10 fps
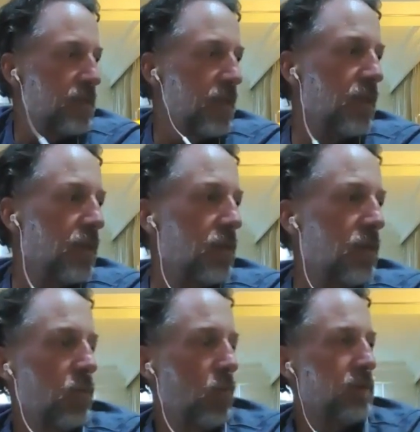say that
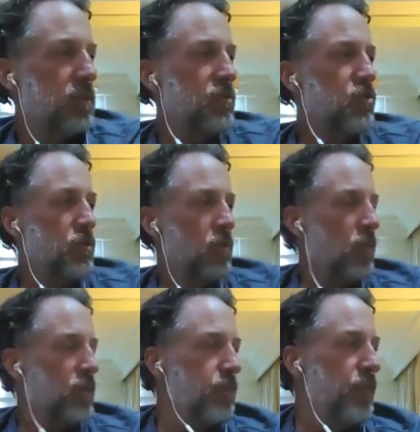
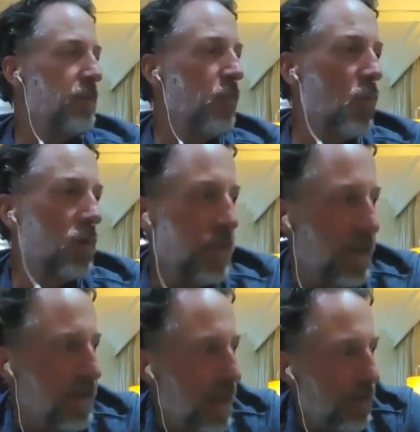what's been more
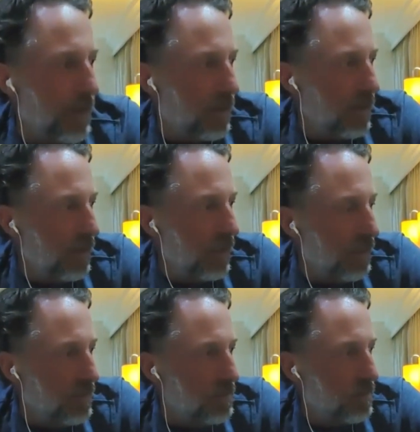dynamic
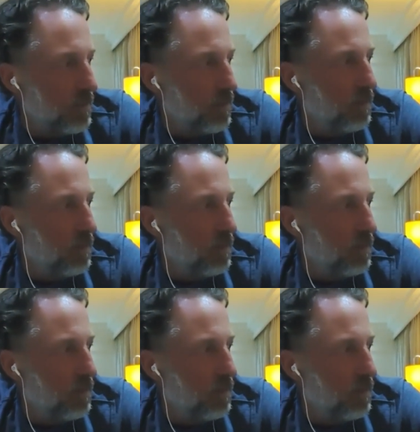is,